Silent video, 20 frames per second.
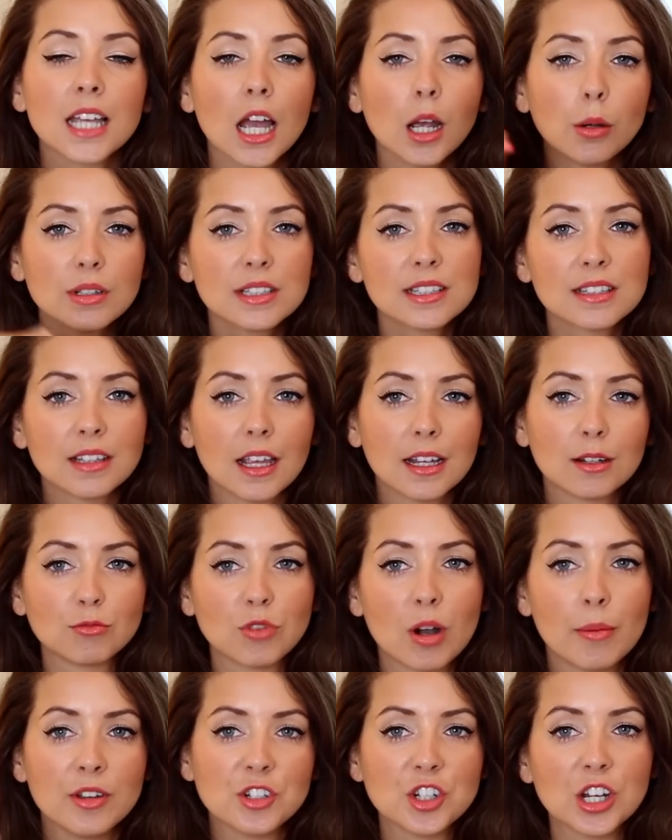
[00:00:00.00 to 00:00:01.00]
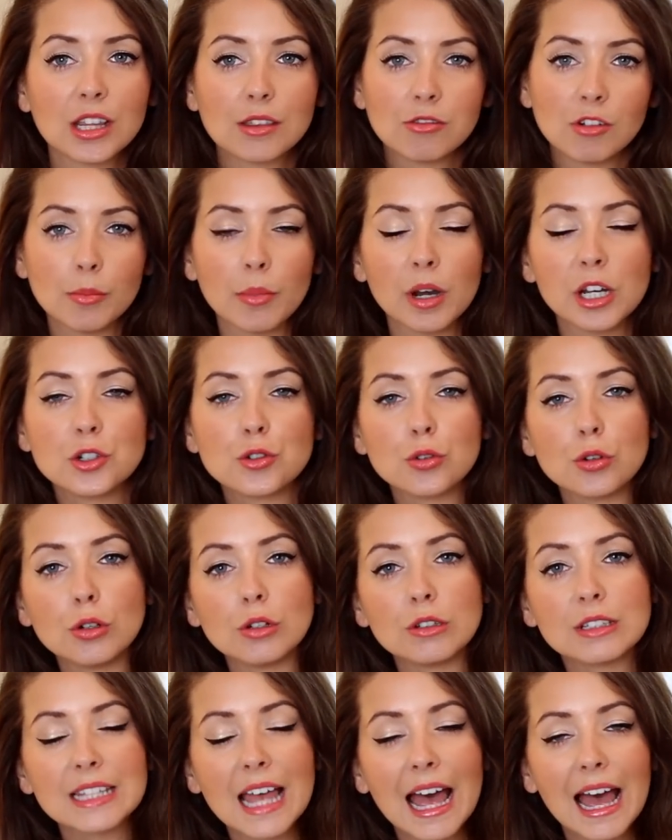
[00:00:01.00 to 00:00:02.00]
So I was like rummaging through my
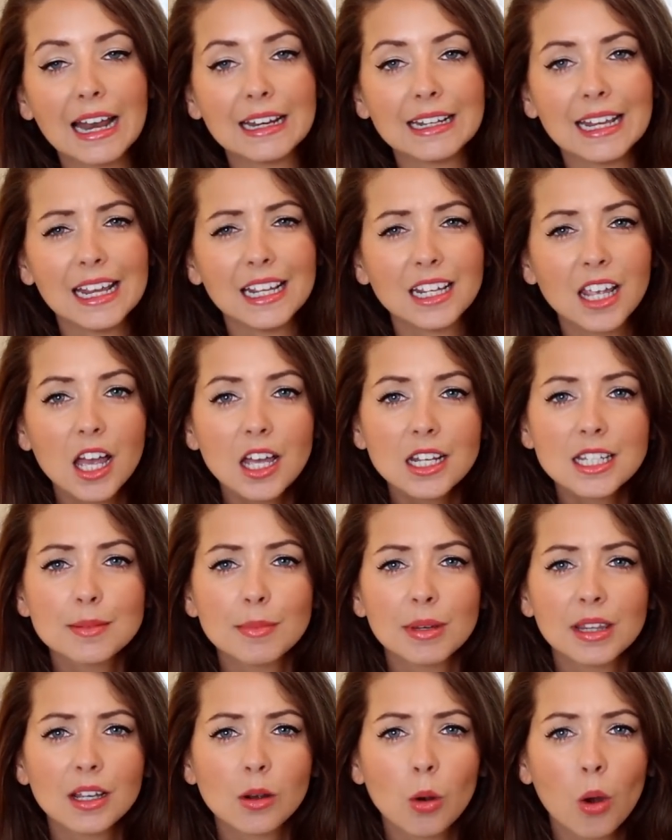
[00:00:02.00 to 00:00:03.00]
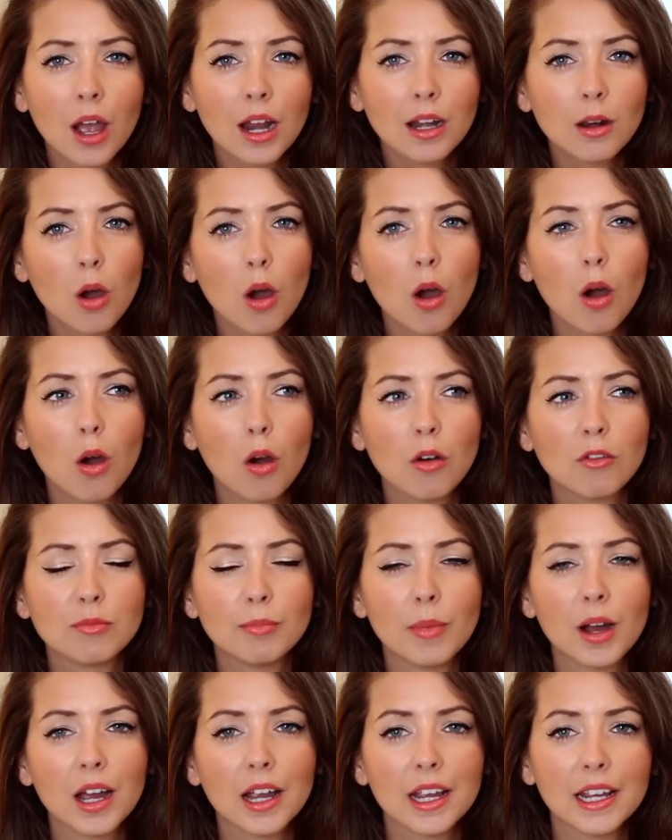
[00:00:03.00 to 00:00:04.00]
drawers and it occurred to me that quite a lot
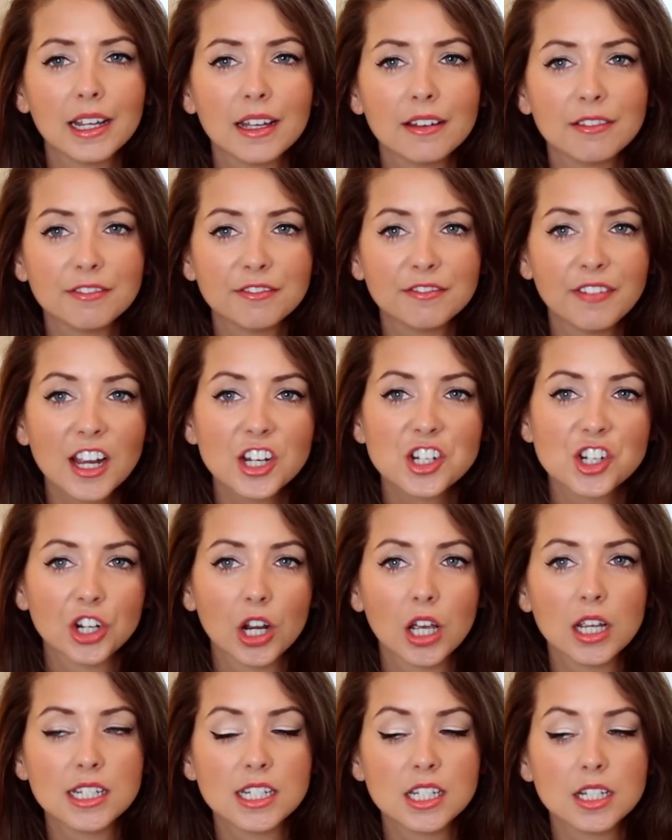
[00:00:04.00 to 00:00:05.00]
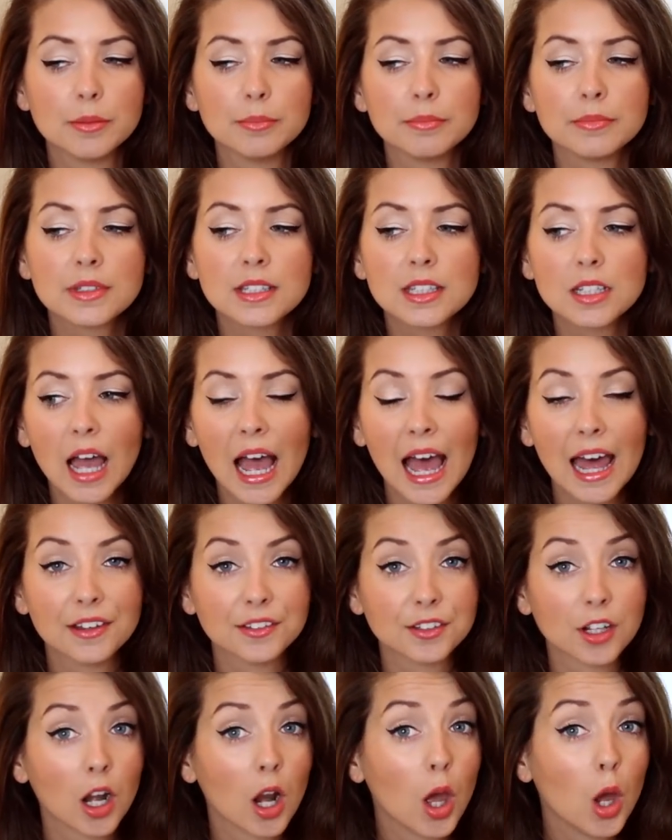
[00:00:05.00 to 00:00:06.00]
of my fashion items
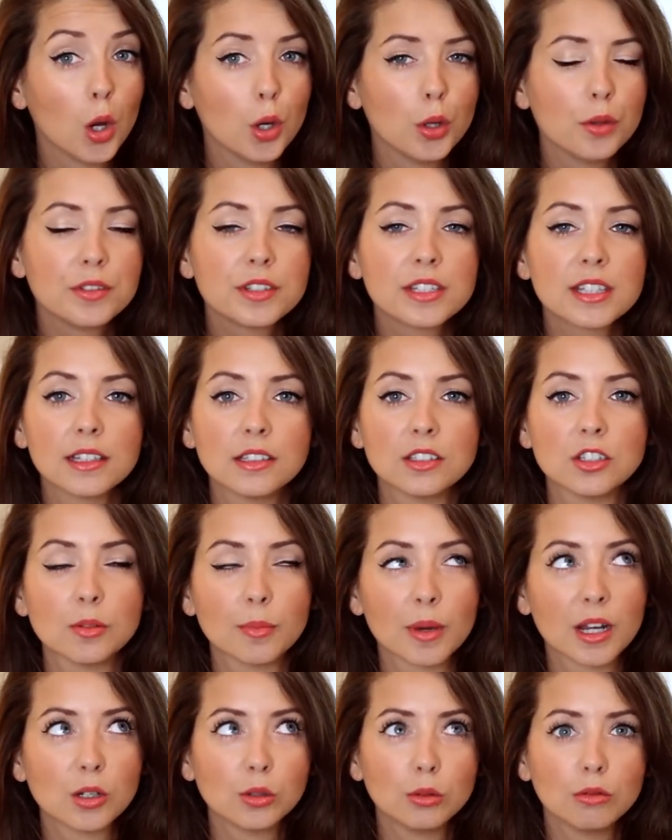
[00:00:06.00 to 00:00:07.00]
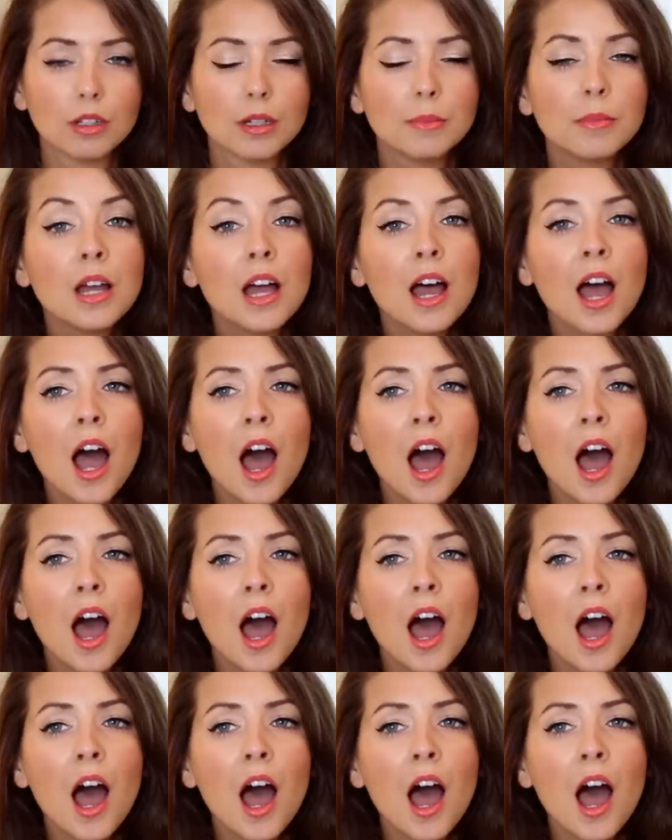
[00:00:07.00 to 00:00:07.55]
and clothes, as you might call them,